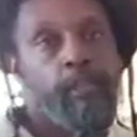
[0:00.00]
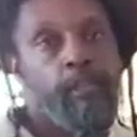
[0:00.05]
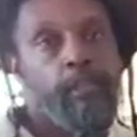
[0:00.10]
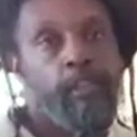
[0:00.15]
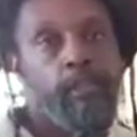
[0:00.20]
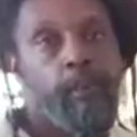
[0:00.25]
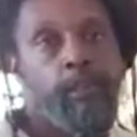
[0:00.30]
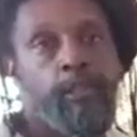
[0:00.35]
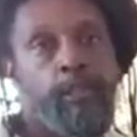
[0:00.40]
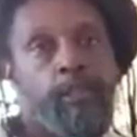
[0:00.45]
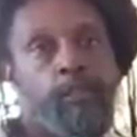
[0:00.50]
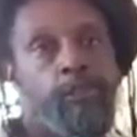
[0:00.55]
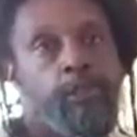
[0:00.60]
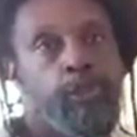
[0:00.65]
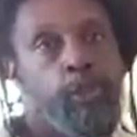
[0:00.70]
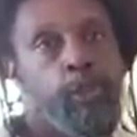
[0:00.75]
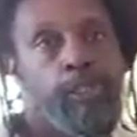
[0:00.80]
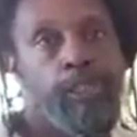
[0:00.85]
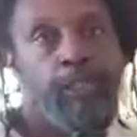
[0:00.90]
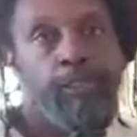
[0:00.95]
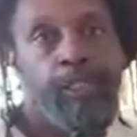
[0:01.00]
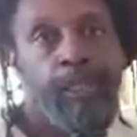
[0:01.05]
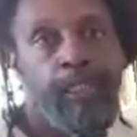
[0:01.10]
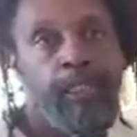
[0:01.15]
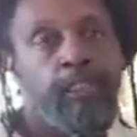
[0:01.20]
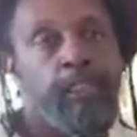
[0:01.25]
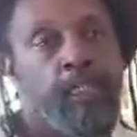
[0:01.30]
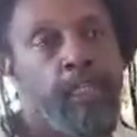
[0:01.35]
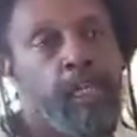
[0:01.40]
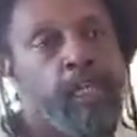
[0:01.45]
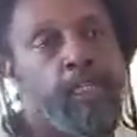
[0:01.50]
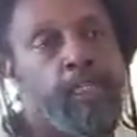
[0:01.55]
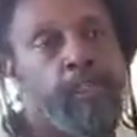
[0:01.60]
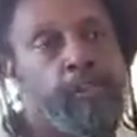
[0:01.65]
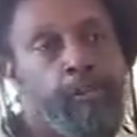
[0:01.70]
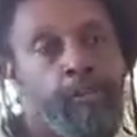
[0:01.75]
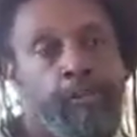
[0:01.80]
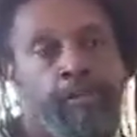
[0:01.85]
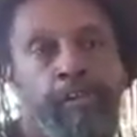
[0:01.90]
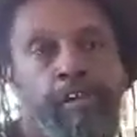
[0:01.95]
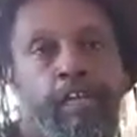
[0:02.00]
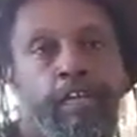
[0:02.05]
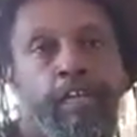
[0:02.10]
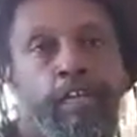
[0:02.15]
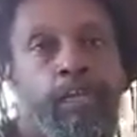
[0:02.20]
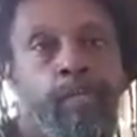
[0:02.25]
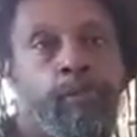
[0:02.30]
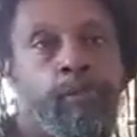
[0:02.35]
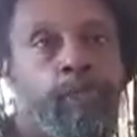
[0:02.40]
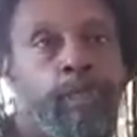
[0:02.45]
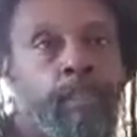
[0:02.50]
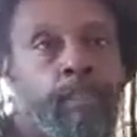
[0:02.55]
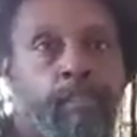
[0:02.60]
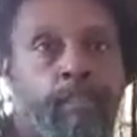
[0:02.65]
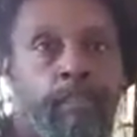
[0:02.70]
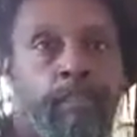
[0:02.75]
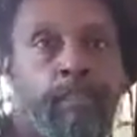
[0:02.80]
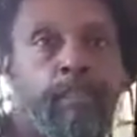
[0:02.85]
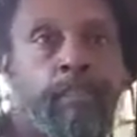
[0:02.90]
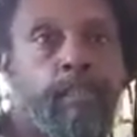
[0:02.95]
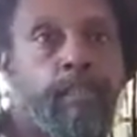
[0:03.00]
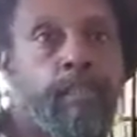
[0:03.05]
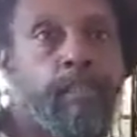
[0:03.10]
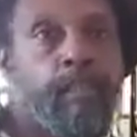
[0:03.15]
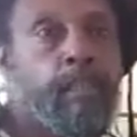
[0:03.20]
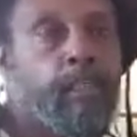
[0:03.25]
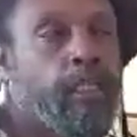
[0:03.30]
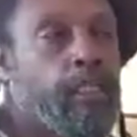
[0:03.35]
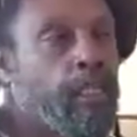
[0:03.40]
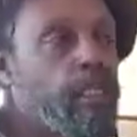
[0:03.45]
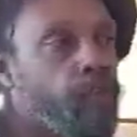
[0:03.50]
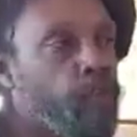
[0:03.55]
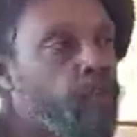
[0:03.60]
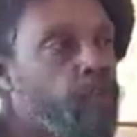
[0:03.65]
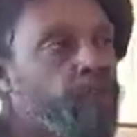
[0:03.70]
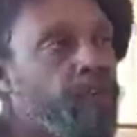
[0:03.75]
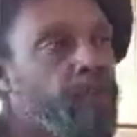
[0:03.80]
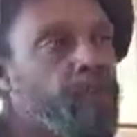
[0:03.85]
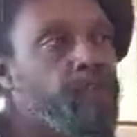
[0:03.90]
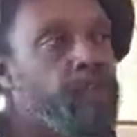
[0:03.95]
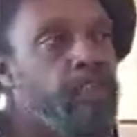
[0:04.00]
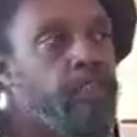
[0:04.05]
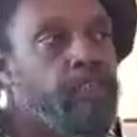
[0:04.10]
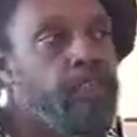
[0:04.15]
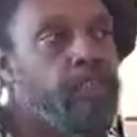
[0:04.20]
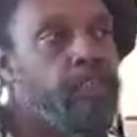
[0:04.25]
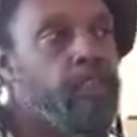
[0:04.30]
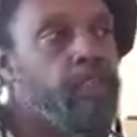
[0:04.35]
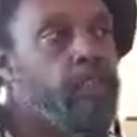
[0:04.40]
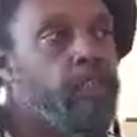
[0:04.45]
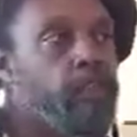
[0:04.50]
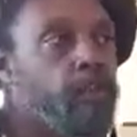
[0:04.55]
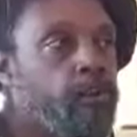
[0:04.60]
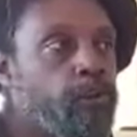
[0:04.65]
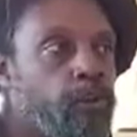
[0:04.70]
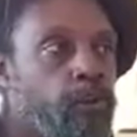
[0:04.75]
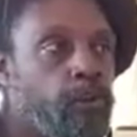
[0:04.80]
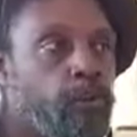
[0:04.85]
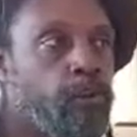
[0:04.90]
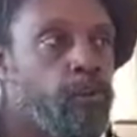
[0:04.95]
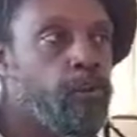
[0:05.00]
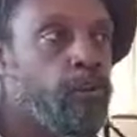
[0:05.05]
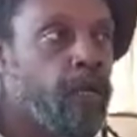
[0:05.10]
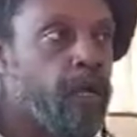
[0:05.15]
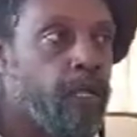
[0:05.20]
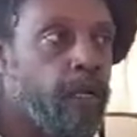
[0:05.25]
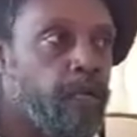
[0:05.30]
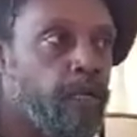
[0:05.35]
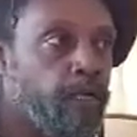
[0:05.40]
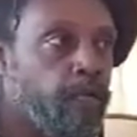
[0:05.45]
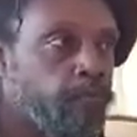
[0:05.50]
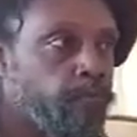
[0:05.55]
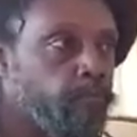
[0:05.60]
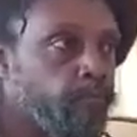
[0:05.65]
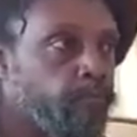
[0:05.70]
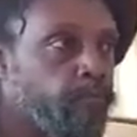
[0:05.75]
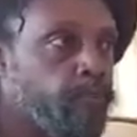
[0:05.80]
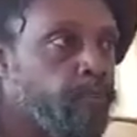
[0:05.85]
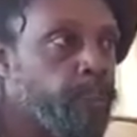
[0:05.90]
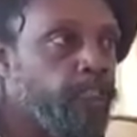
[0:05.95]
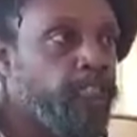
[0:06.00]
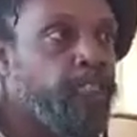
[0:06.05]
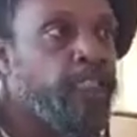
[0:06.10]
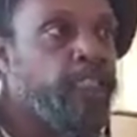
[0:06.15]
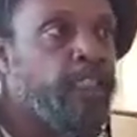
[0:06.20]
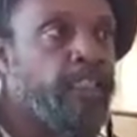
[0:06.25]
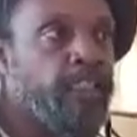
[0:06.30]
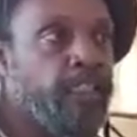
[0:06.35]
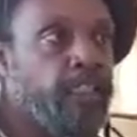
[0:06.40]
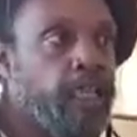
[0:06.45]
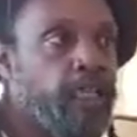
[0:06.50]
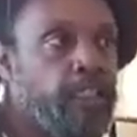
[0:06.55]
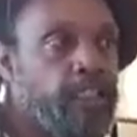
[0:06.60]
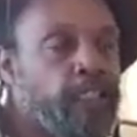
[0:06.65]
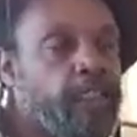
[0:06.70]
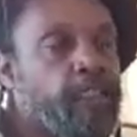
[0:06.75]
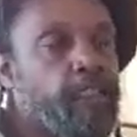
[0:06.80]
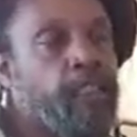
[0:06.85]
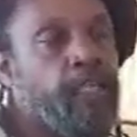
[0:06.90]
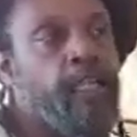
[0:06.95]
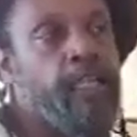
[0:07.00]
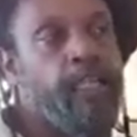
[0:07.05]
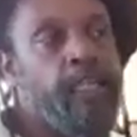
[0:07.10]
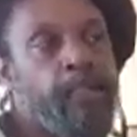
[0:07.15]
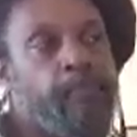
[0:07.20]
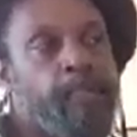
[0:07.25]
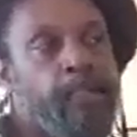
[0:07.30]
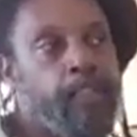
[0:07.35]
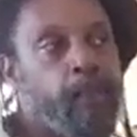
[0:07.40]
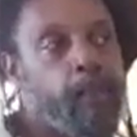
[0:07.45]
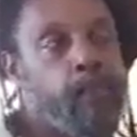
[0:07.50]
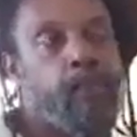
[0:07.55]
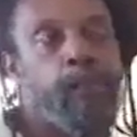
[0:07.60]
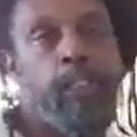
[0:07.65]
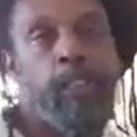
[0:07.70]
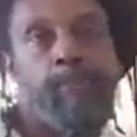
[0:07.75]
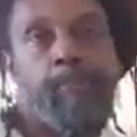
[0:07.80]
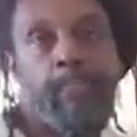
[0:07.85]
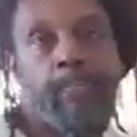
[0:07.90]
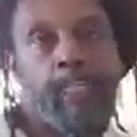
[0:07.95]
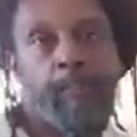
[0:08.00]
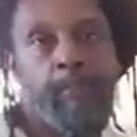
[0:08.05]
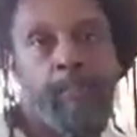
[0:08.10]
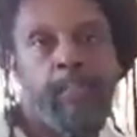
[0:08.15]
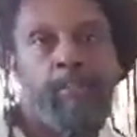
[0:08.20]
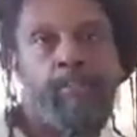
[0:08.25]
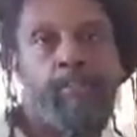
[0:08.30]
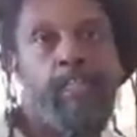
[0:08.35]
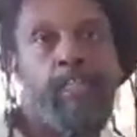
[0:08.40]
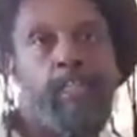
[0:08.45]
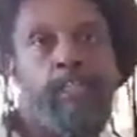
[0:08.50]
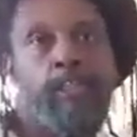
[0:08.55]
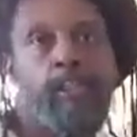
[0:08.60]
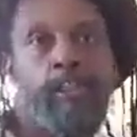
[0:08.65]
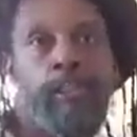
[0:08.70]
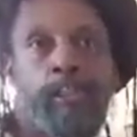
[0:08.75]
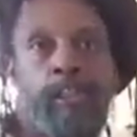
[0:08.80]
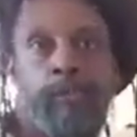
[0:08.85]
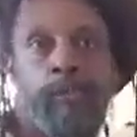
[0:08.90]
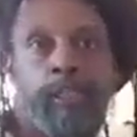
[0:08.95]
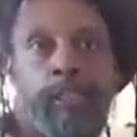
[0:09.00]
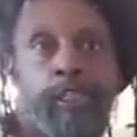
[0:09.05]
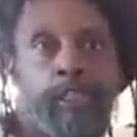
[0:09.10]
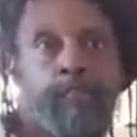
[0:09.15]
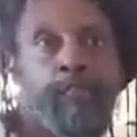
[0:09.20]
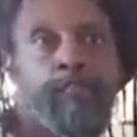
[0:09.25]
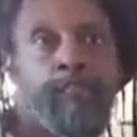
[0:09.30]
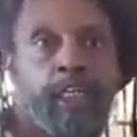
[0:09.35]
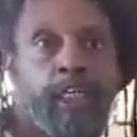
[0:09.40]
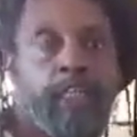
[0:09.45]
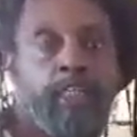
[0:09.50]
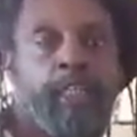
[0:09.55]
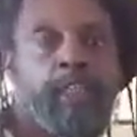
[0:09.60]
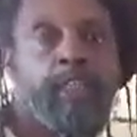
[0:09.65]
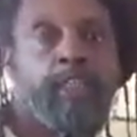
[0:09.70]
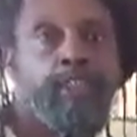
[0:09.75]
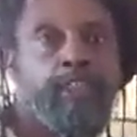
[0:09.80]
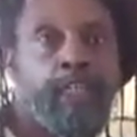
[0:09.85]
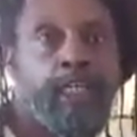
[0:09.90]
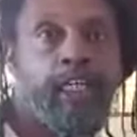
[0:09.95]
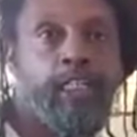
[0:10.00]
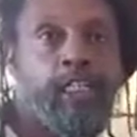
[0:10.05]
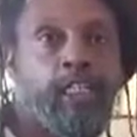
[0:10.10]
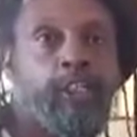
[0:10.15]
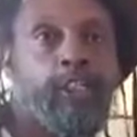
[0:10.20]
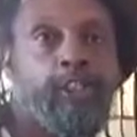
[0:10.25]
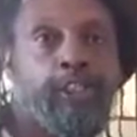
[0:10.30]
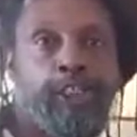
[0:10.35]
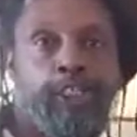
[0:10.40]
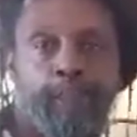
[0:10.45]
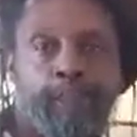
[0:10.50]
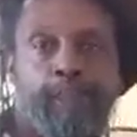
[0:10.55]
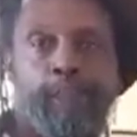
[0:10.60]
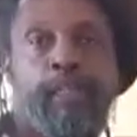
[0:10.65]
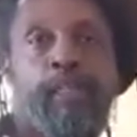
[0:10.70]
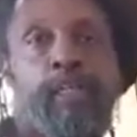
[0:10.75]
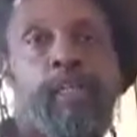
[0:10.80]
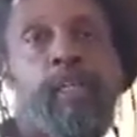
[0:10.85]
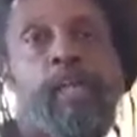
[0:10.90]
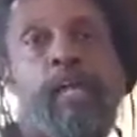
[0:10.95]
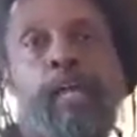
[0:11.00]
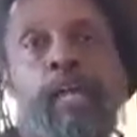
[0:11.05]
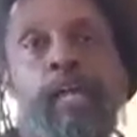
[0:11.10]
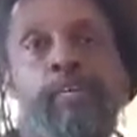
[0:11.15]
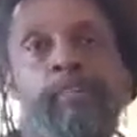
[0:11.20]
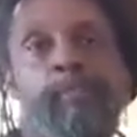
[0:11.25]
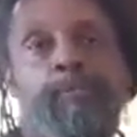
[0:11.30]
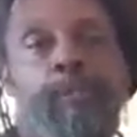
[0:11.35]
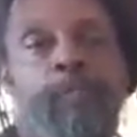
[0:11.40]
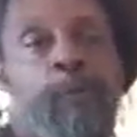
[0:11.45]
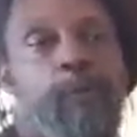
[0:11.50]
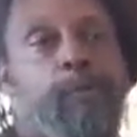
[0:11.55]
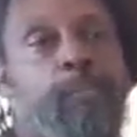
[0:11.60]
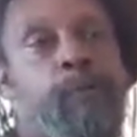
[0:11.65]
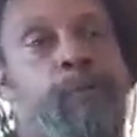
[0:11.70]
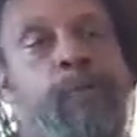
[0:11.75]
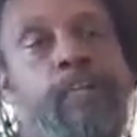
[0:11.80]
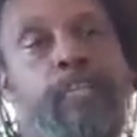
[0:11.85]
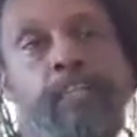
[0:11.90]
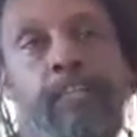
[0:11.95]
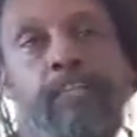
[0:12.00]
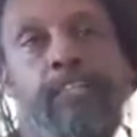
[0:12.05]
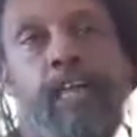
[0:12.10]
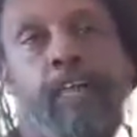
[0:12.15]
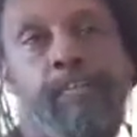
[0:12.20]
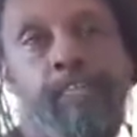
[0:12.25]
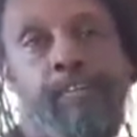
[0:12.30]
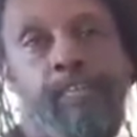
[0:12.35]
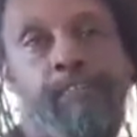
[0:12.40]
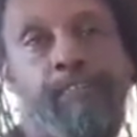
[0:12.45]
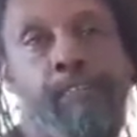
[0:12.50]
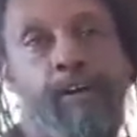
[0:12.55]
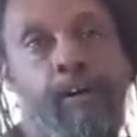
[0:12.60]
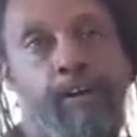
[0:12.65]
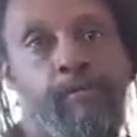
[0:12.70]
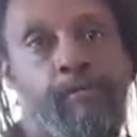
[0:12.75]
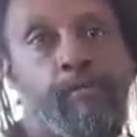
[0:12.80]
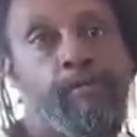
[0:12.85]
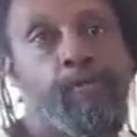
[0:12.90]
So when you join things together, you create a union. If you put two chickens together and then you put two sheep with them, you create a union of chicken and sheep, and you'll be on your way to starting a farm.